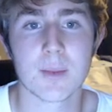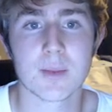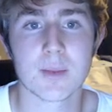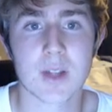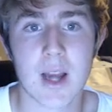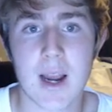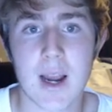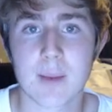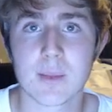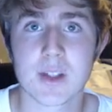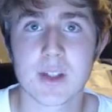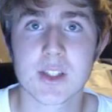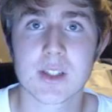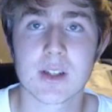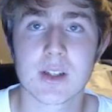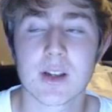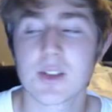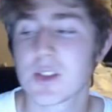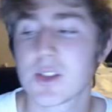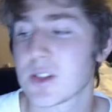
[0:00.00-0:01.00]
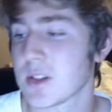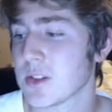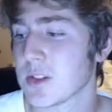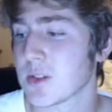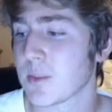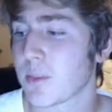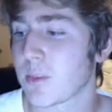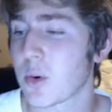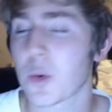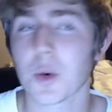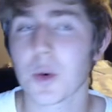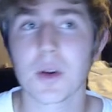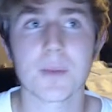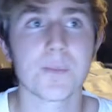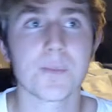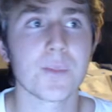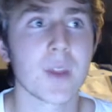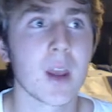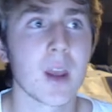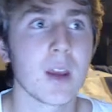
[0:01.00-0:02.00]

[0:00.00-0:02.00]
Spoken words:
Timelessness is important.